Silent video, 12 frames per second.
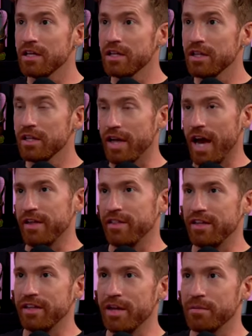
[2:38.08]
Look, I
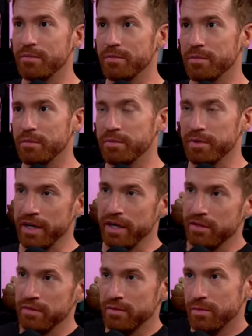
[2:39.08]
think that
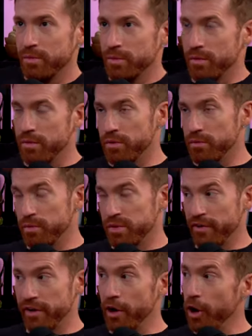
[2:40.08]
Brynn was
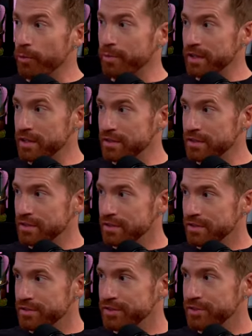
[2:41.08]
very open
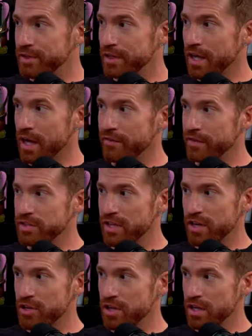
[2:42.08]
to the
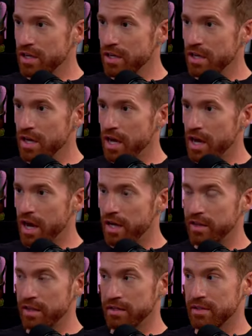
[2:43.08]
conversation. I
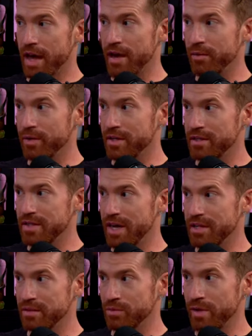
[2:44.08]
think Sai was
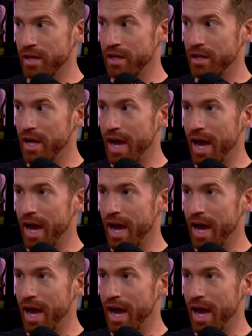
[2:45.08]
as well.